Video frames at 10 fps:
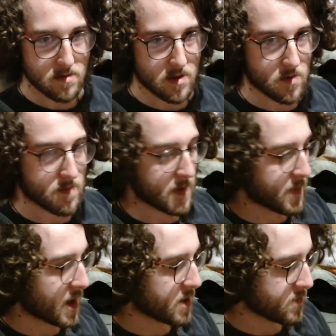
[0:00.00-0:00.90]
You know, my
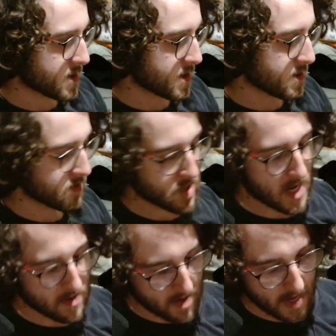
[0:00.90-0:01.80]
partner and I, she
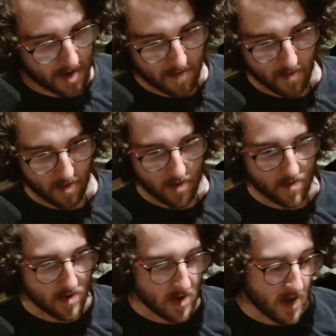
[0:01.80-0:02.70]
has a cat of her
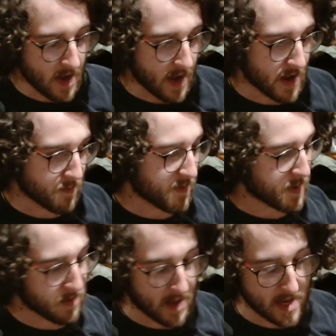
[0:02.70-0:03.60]
own, and we've
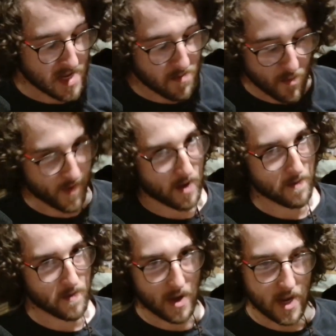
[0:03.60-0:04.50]
been planning to move out
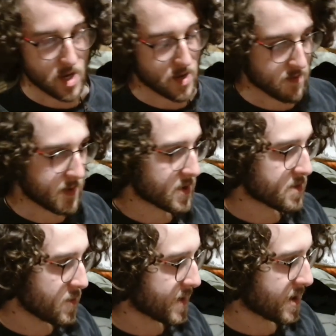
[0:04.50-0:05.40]
for ages. We want to
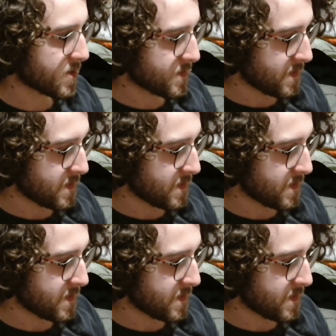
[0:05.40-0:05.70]
move out.